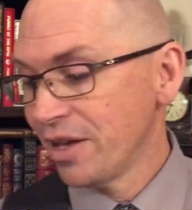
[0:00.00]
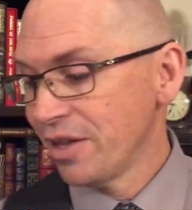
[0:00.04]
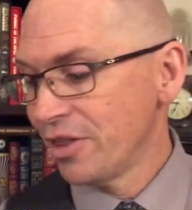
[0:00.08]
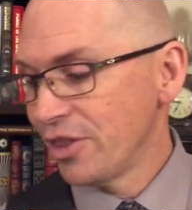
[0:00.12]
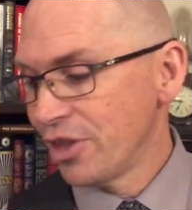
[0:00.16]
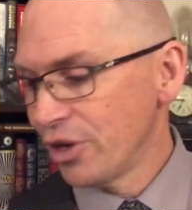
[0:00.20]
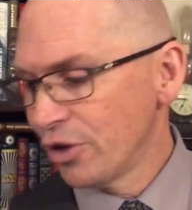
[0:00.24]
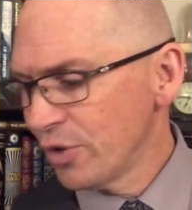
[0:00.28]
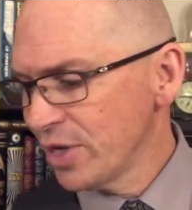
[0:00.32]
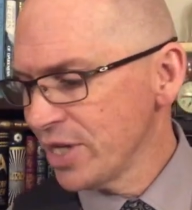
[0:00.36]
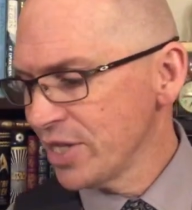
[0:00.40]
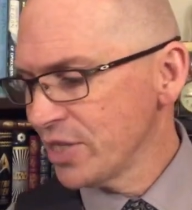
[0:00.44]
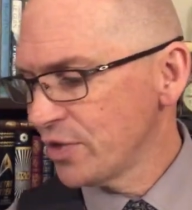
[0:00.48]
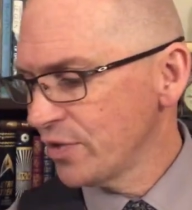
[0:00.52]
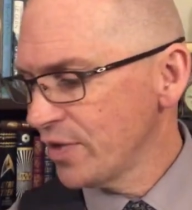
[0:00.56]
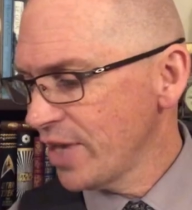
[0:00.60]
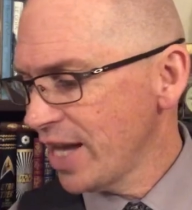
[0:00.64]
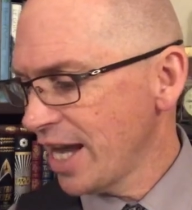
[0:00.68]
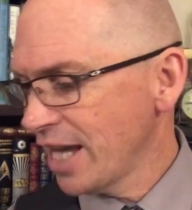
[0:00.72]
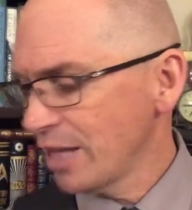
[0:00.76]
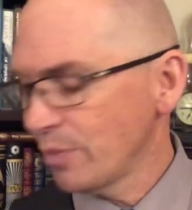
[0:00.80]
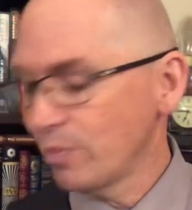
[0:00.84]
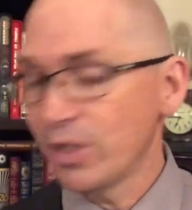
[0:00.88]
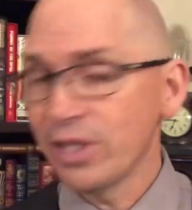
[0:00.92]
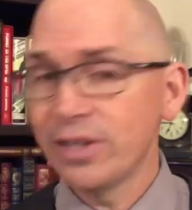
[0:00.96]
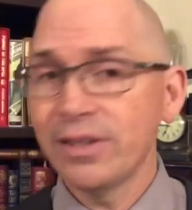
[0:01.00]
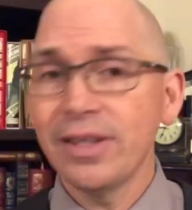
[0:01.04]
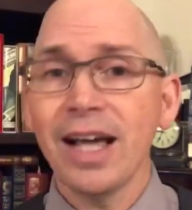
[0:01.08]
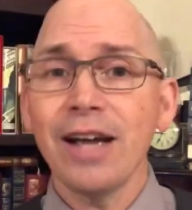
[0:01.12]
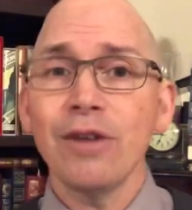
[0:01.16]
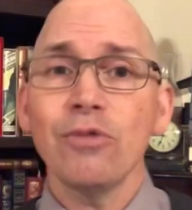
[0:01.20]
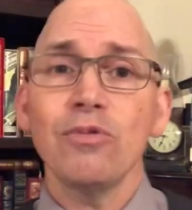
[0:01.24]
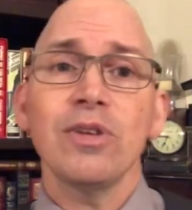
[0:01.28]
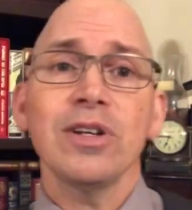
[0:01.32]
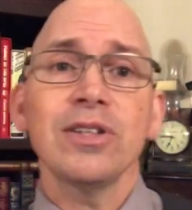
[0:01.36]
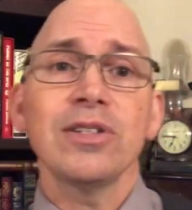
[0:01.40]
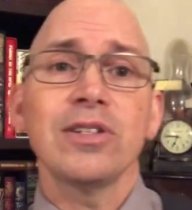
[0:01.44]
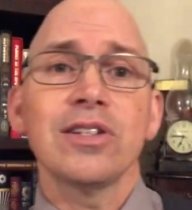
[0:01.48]
there is that. But
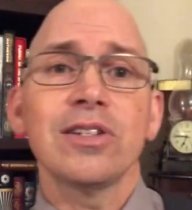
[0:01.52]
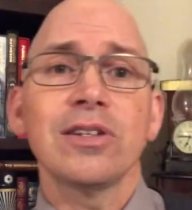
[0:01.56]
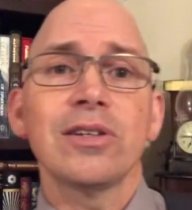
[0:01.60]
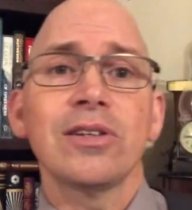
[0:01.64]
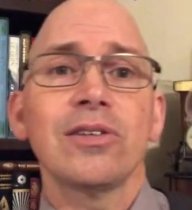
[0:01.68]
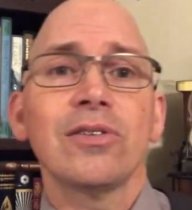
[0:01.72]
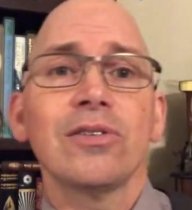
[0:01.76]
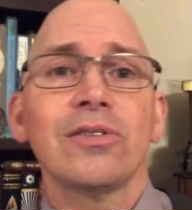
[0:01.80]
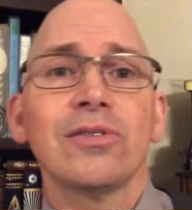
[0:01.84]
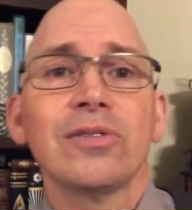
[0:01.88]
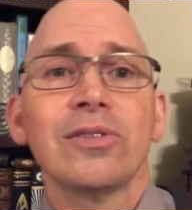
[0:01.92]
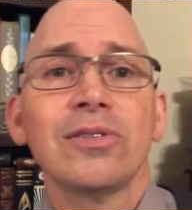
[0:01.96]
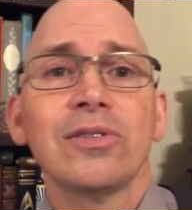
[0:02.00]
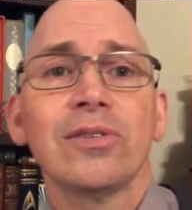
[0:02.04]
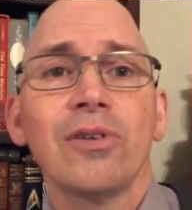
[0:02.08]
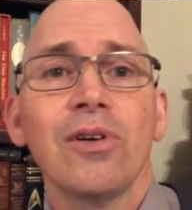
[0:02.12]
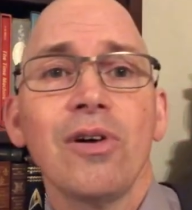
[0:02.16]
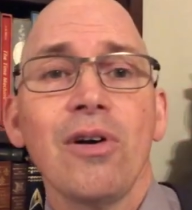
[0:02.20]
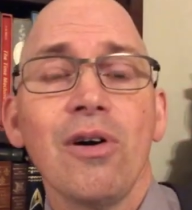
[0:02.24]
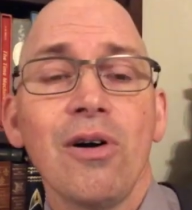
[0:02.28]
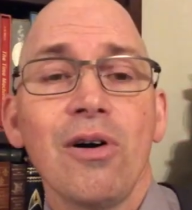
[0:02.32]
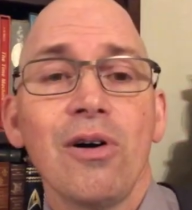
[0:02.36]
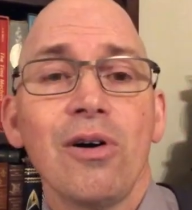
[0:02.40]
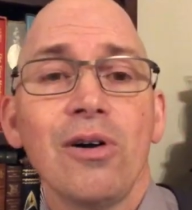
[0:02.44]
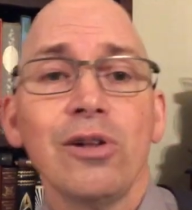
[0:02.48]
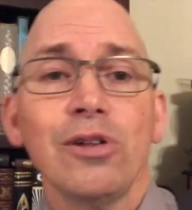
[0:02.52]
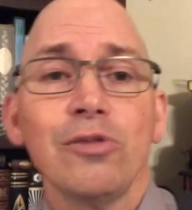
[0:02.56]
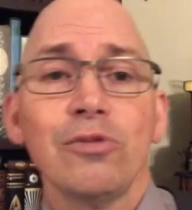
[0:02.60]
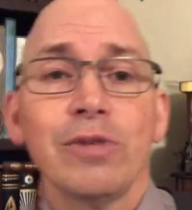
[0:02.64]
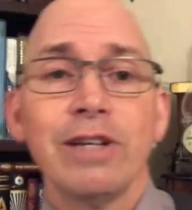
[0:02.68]
that wasn't all.